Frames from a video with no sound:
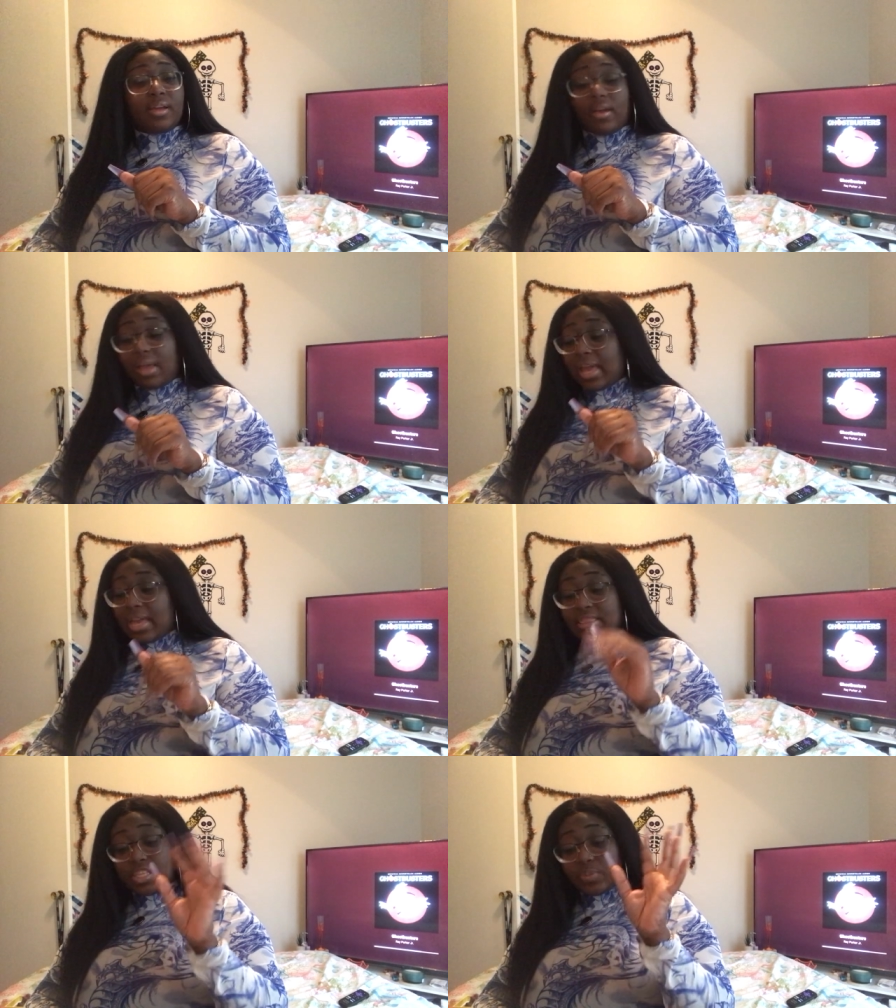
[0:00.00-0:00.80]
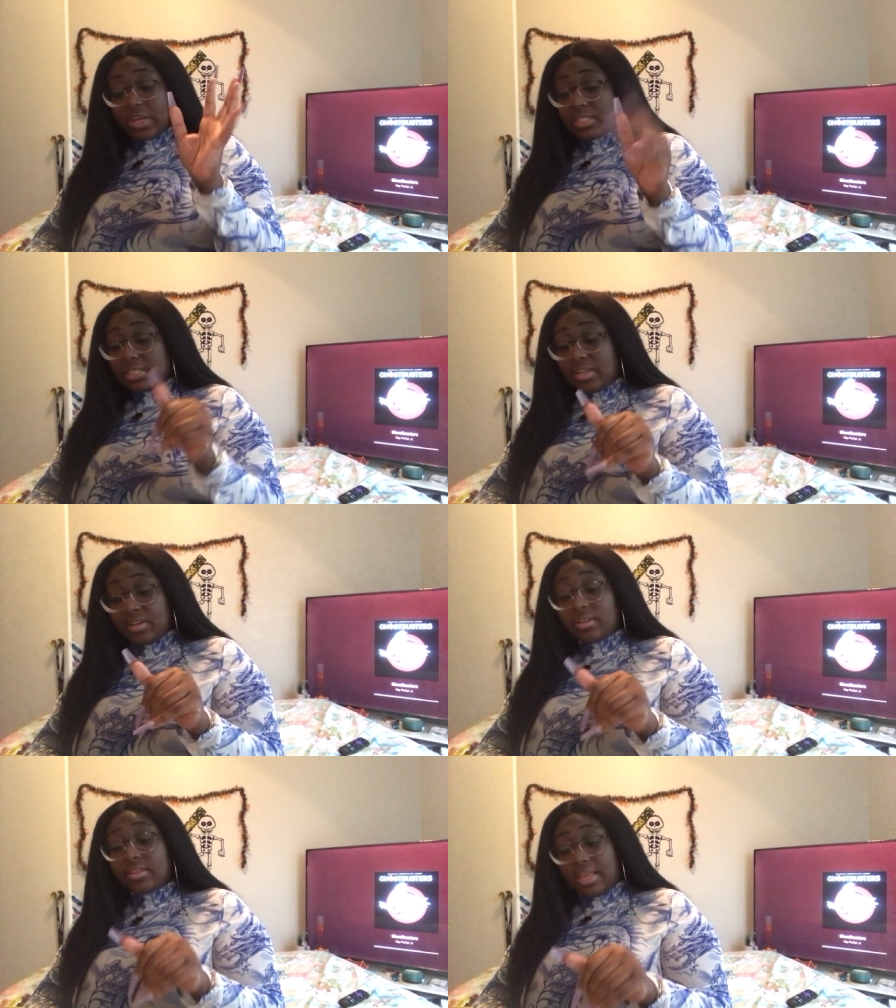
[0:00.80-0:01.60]
Okay, this person could
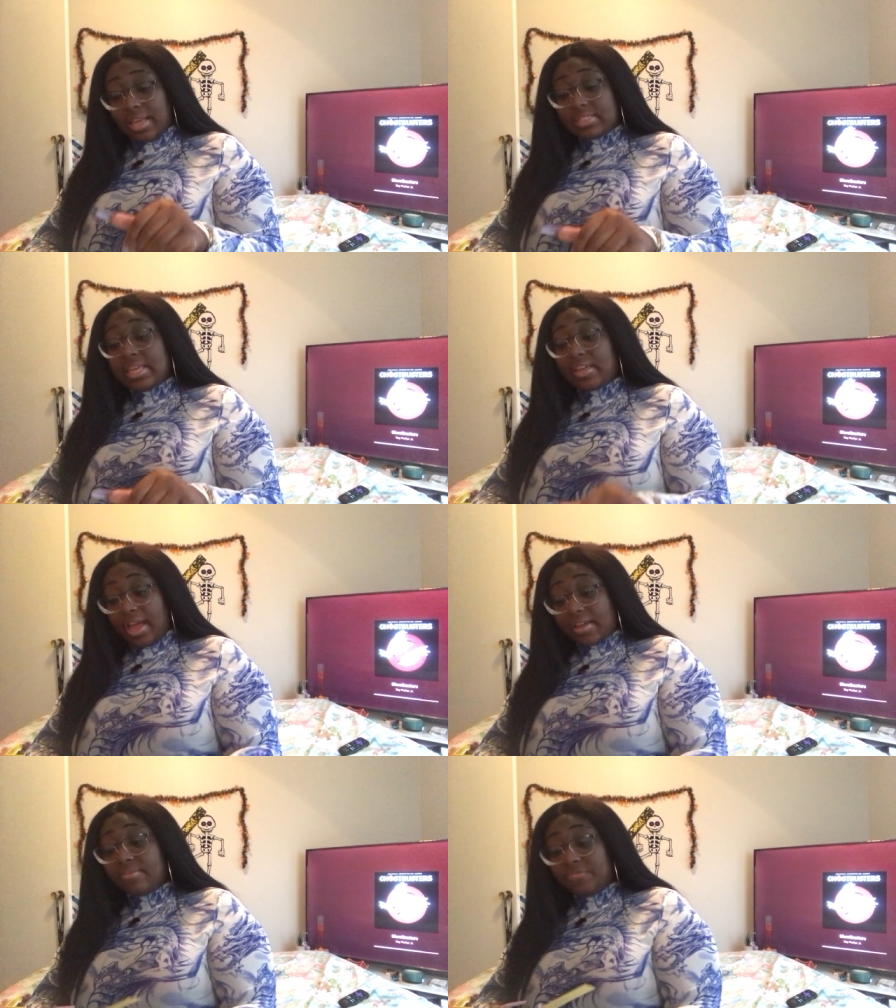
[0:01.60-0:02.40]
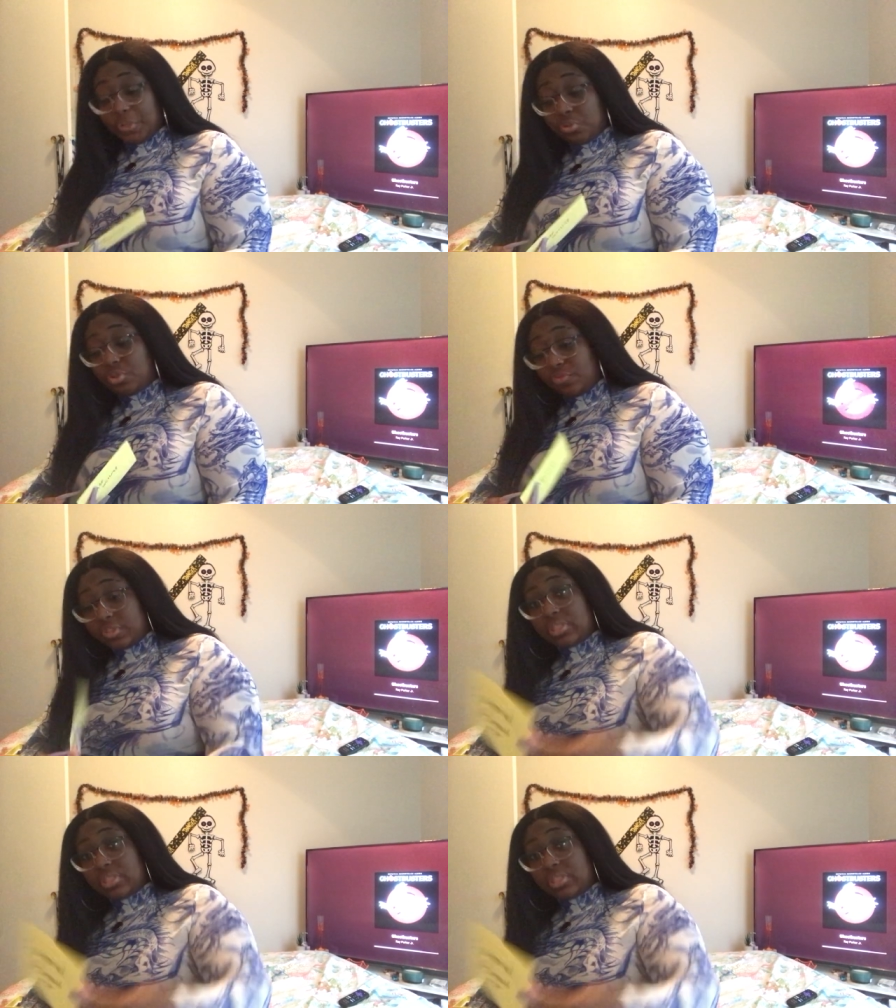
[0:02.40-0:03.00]
have, I said, I confused you for